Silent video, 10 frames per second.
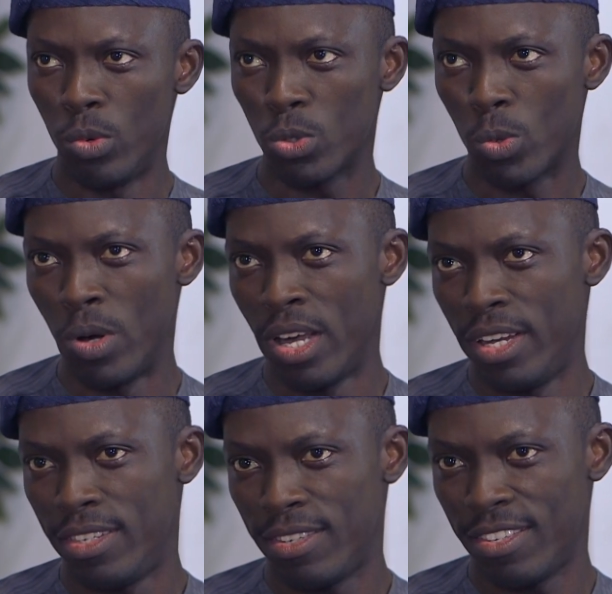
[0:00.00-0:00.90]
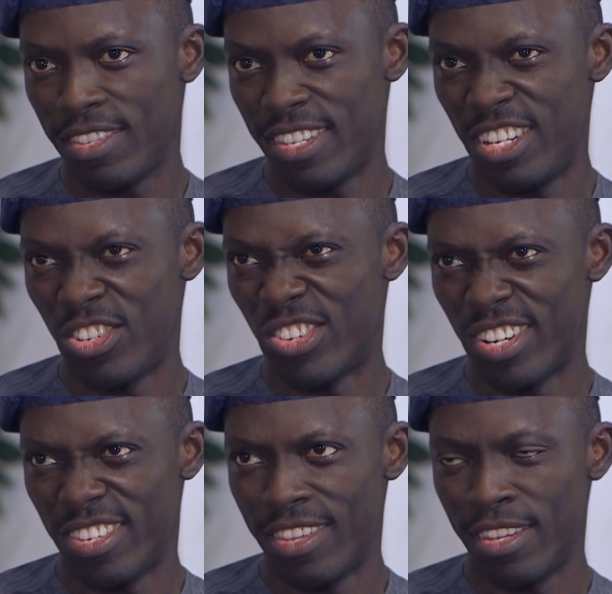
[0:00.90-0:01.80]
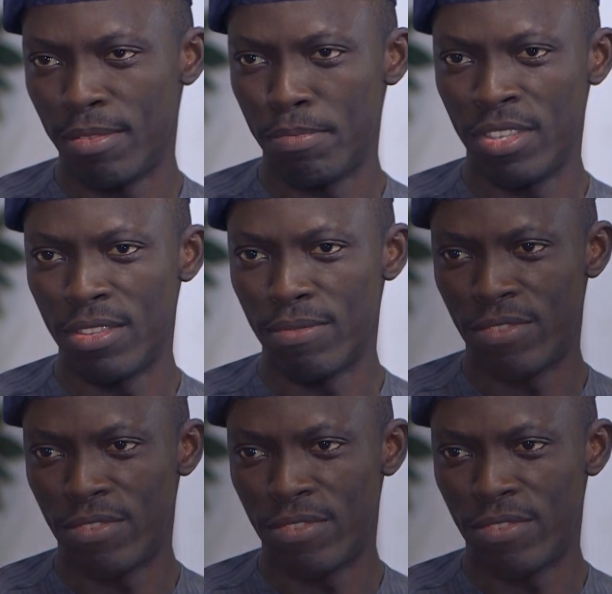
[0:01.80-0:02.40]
was quite interesting being the